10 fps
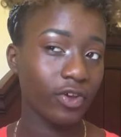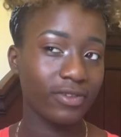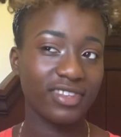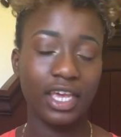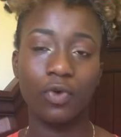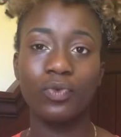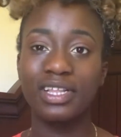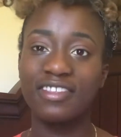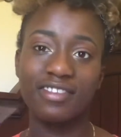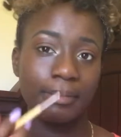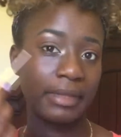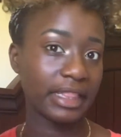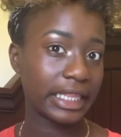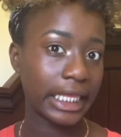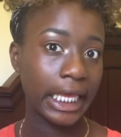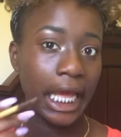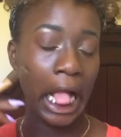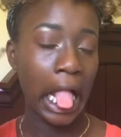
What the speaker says: so it's like one seemingly